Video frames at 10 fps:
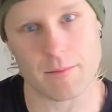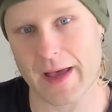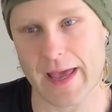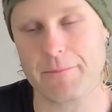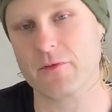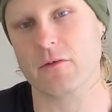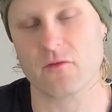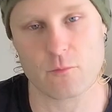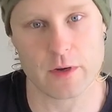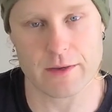my
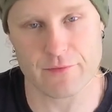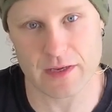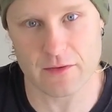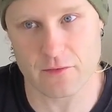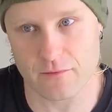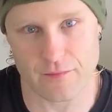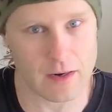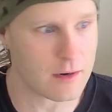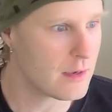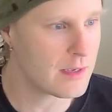episodes, from what you've seen so
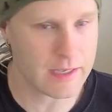far.